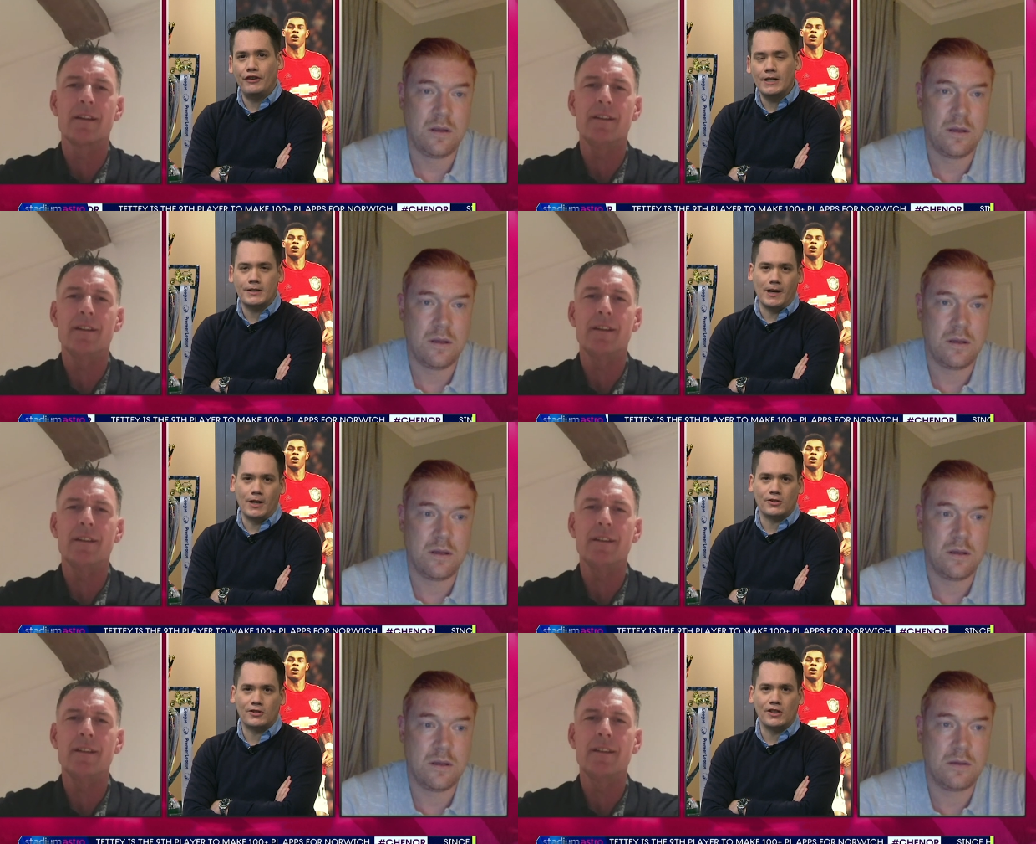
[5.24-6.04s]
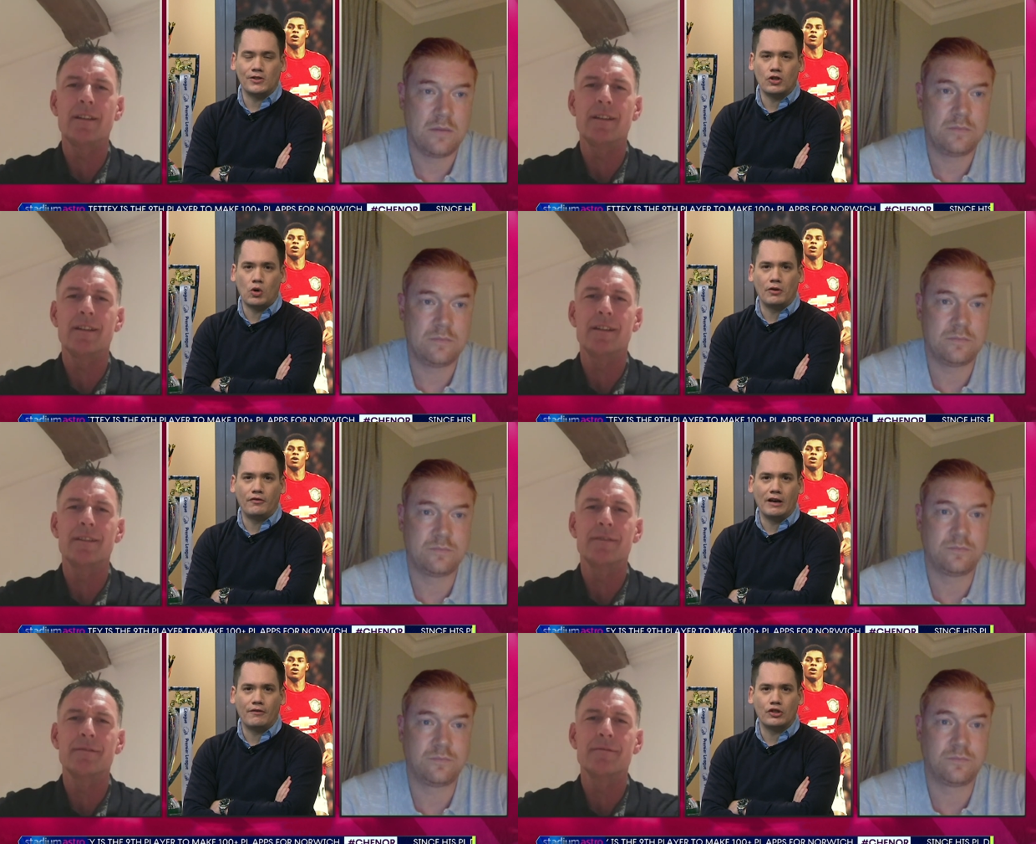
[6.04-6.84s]
Speaker 1: third last season,
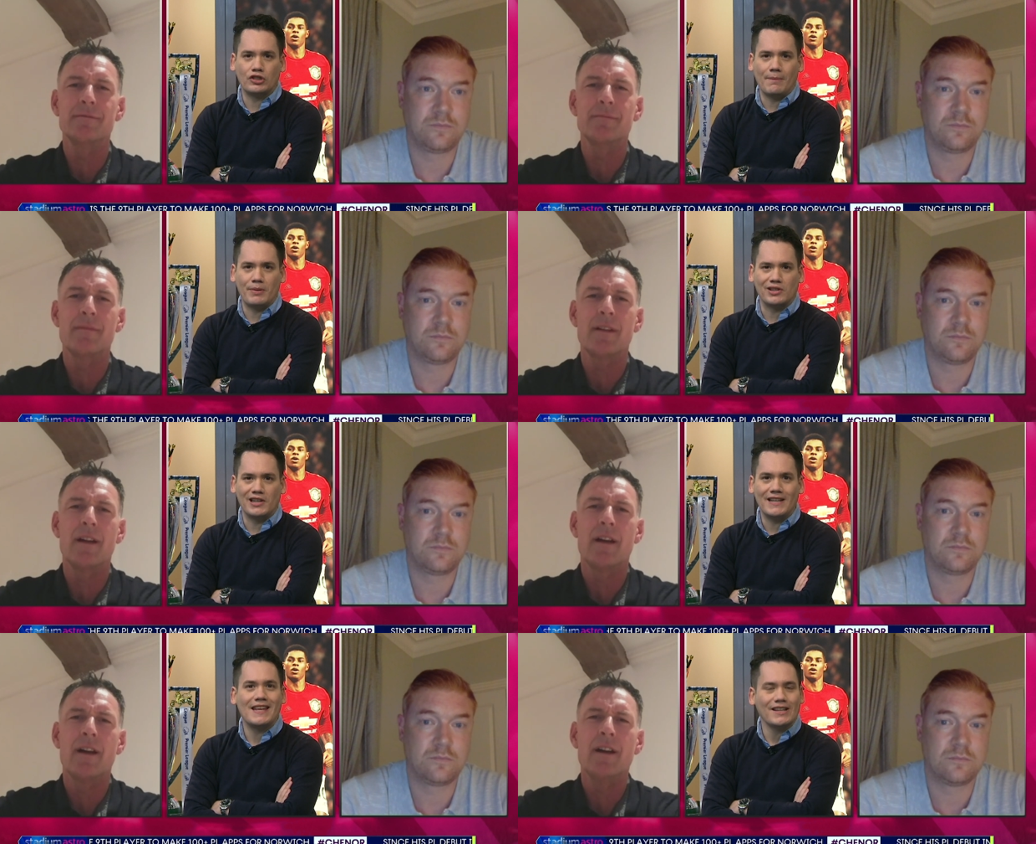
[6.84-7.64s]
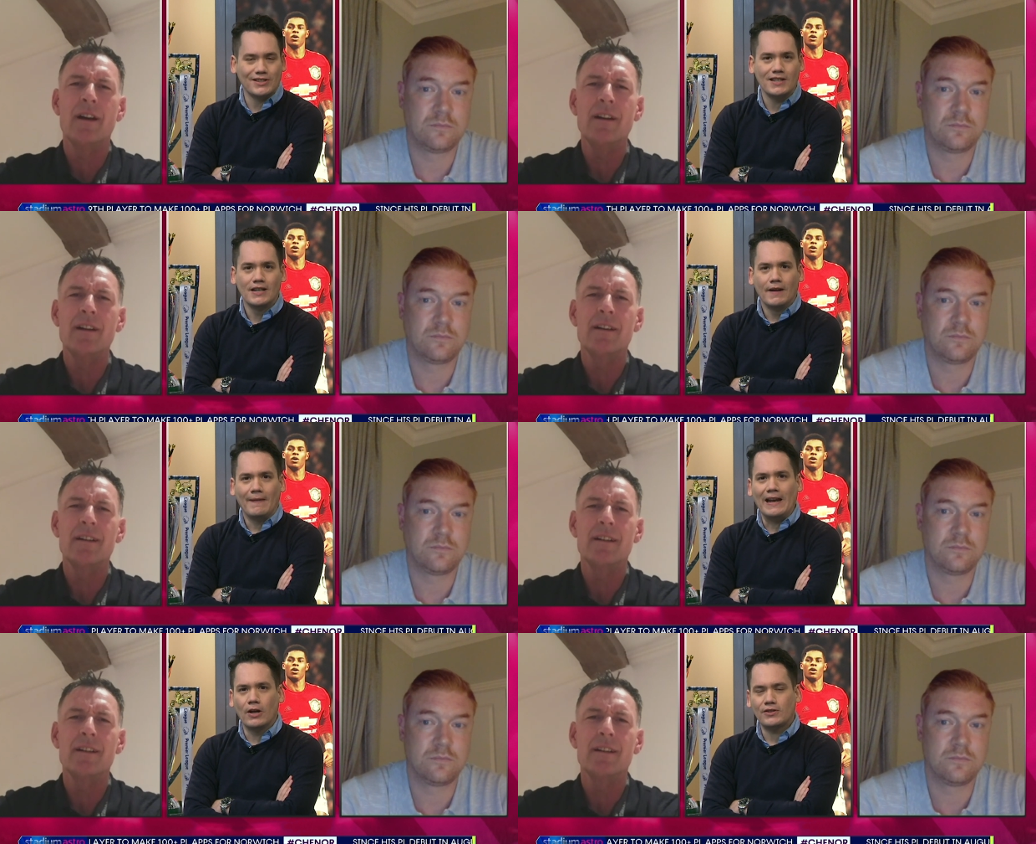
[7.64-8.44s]
qualified for the Champions League. Yes,
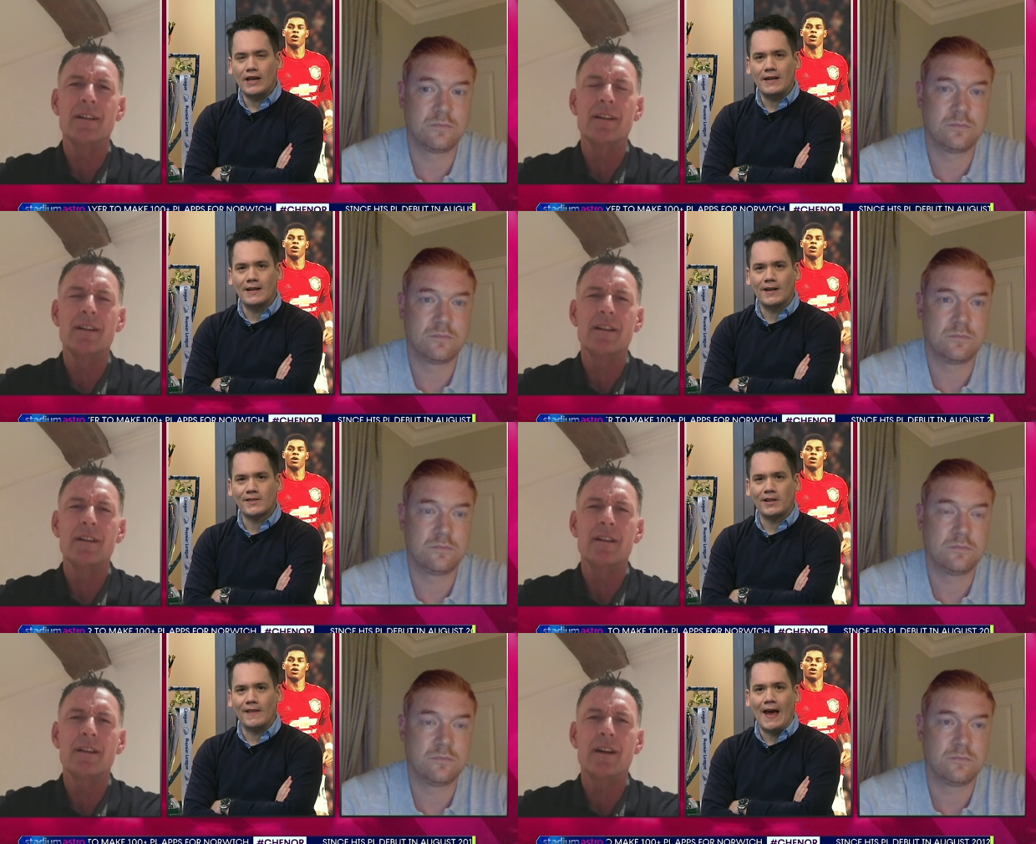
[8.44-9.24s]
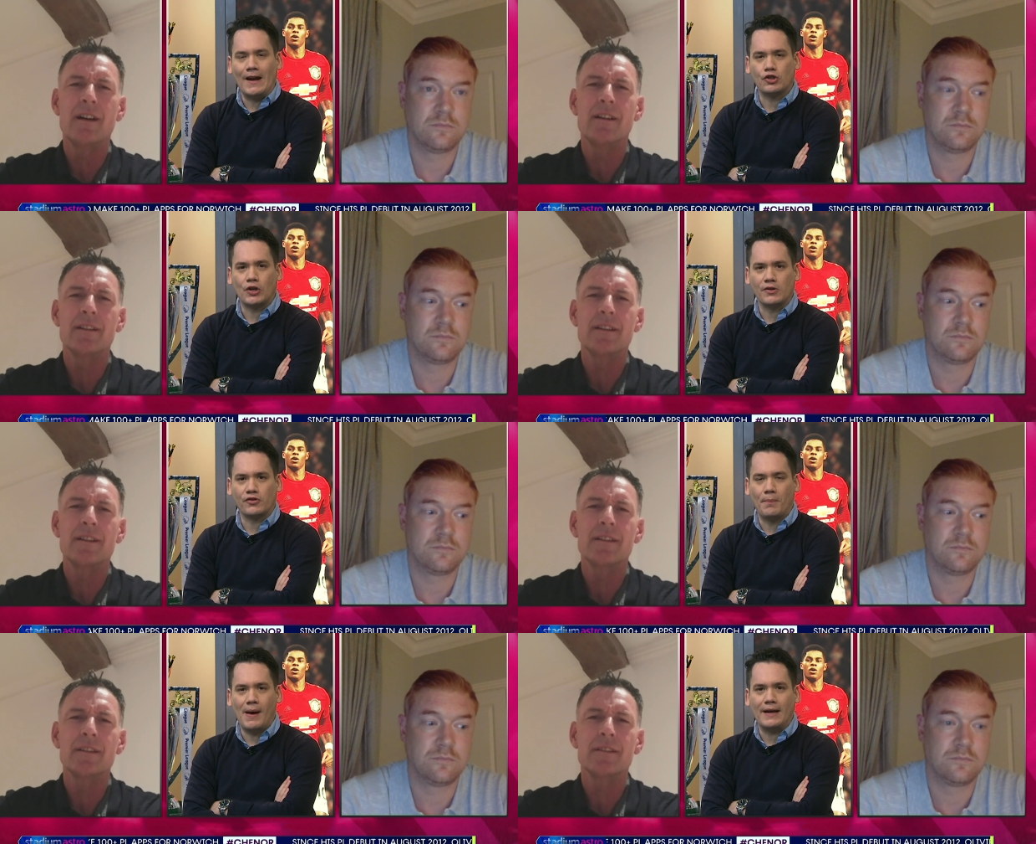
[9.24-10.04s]
they lost Eden Hazard and they had a
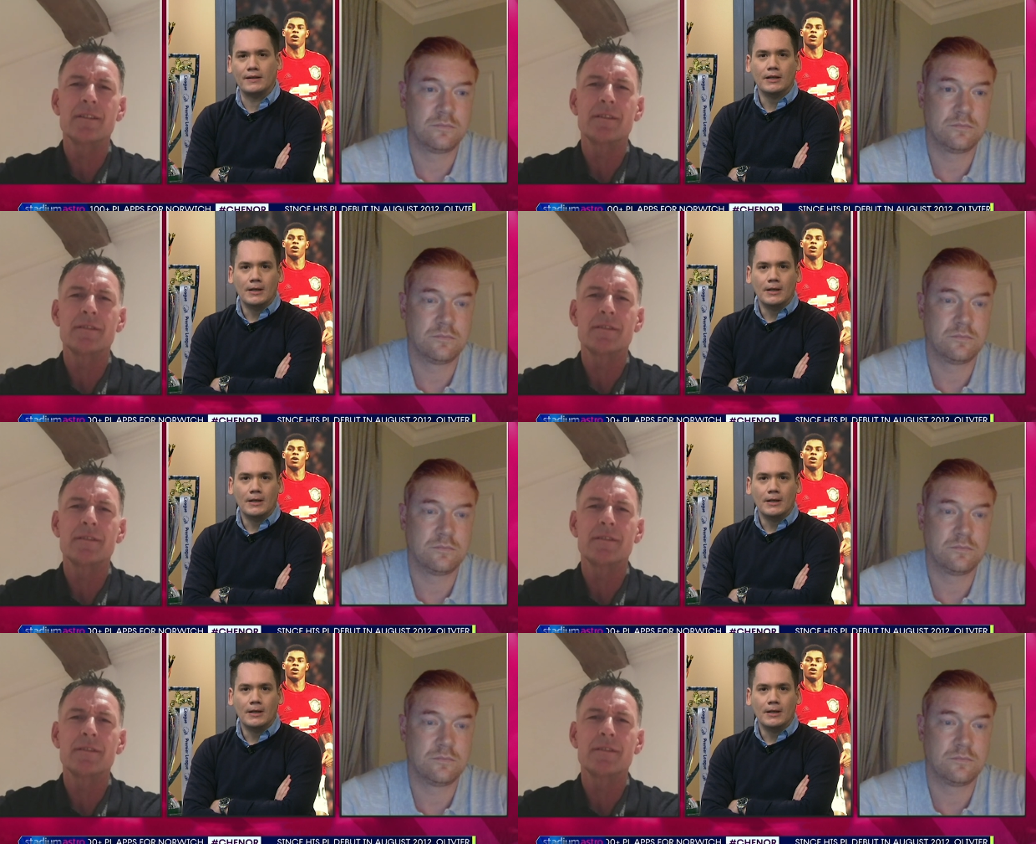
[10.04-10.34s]
transfer ban.